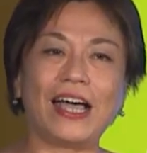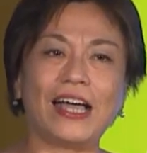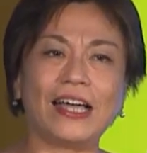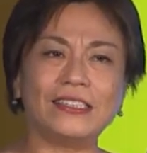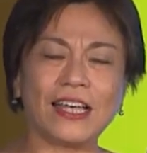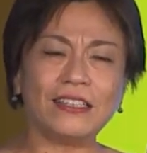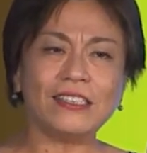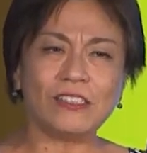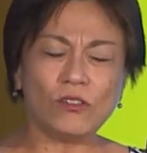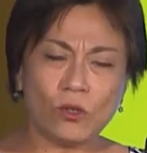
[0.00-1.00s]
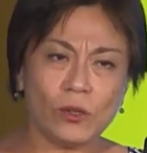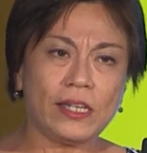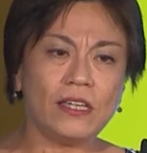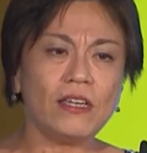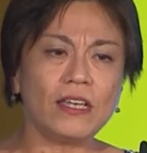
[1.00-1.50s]
I started
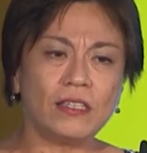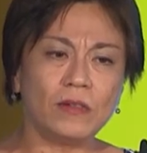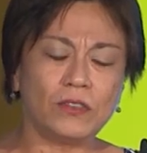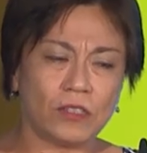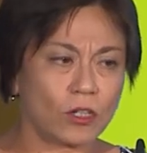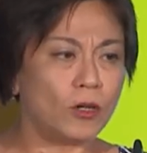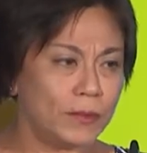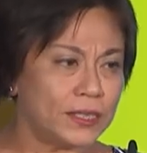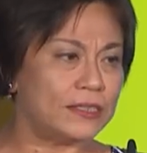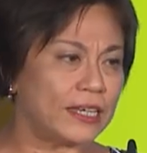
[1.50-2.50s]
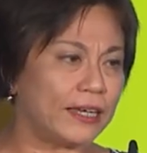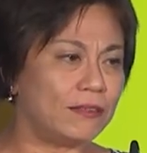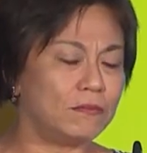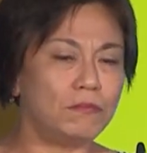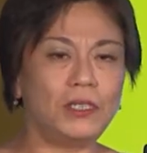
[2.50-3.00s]
slowly in terms of the commerce
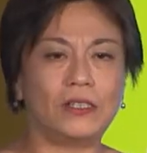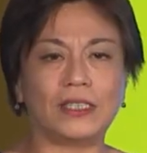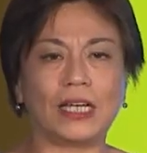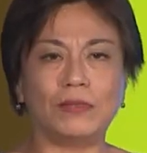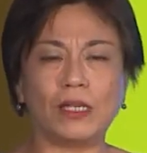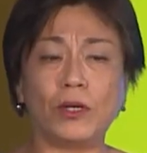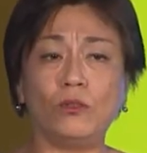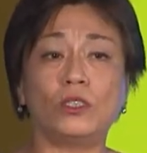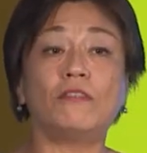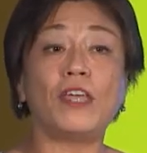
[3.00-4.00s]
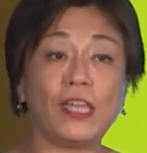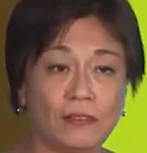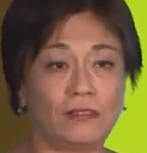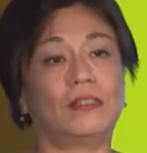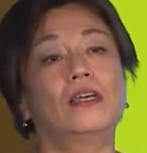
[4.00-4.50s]
side, because I'm someone who's
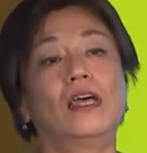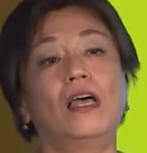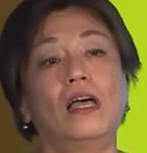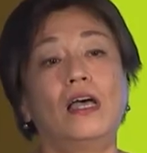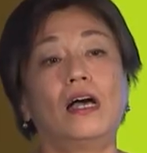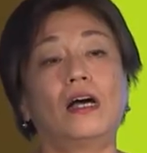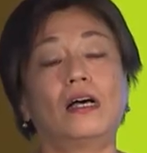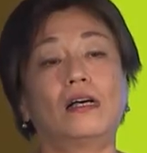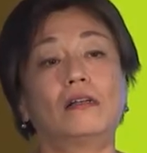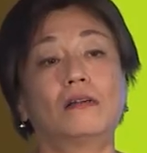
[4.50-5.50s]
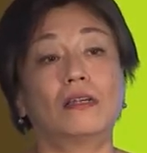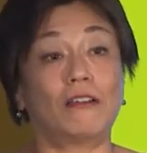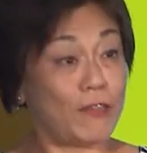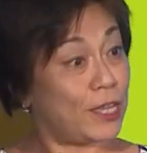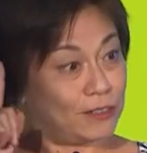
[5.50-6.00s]
failed. I
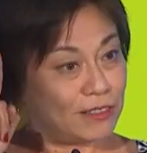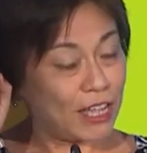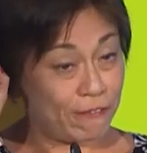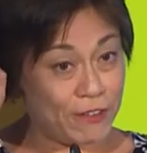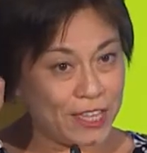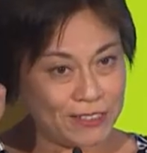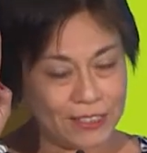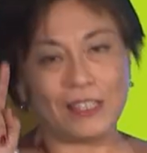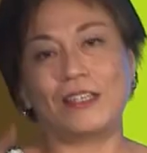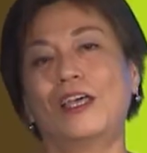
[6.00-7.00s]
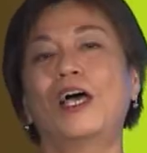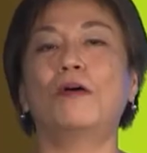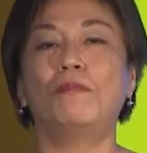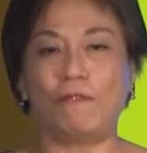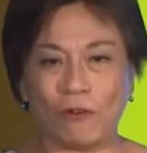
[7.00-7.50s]
failed
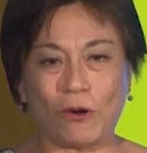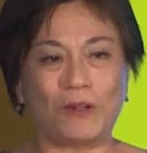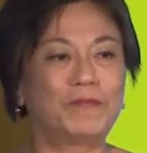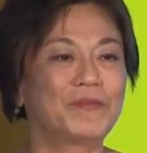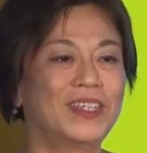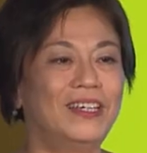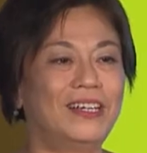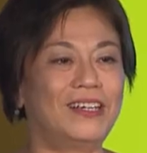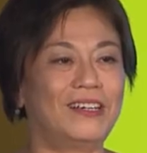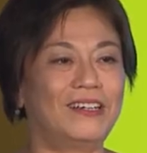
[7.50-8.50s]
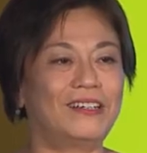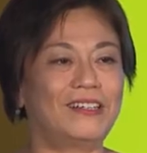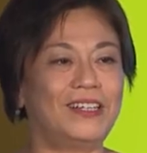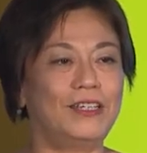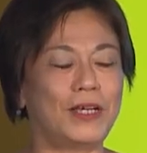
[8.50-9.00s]
before.
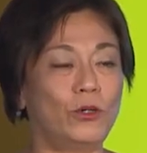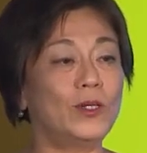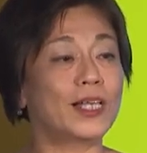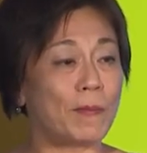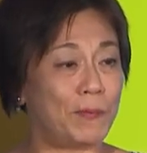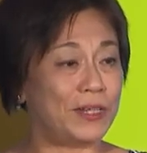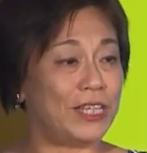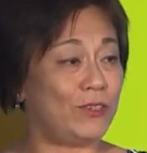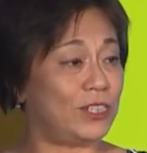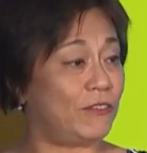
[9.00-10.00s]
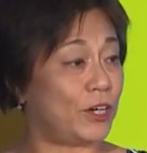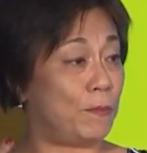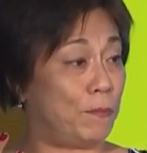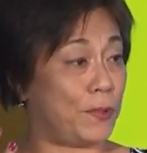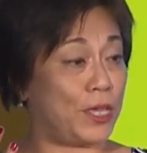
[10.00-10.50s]
In my old company, which is
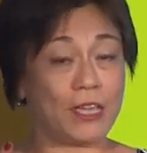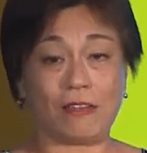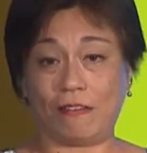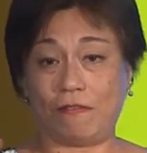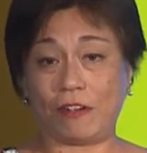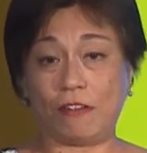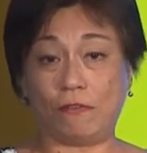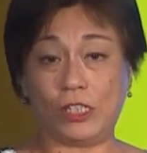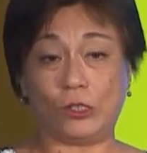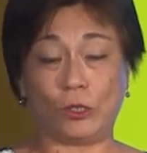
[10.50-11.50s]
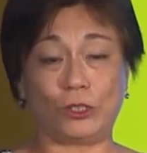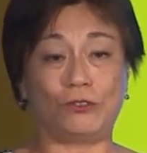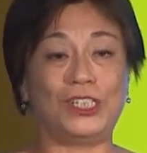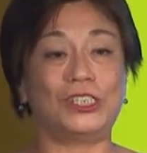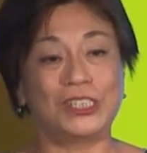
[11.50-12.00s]
very big and very
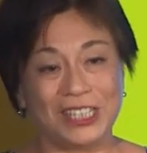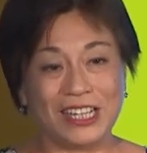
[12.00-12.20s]
resource-rich,